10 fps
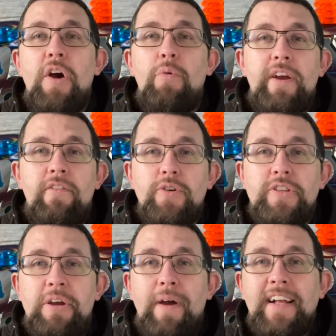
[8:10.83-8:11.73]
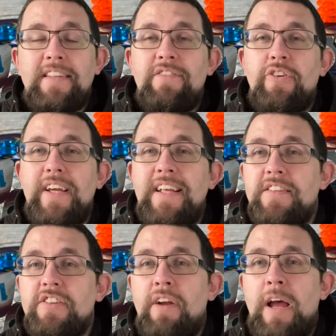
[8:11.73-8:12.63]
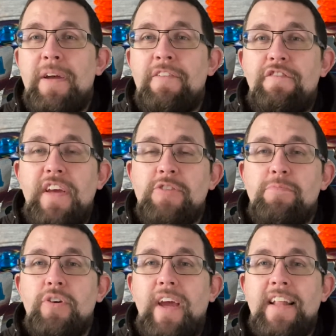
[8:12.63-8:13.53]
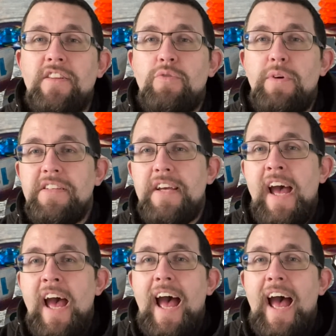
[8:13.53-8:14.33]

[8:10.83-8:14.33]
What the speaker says: We are also active on Instagram and Facebook and Twitter,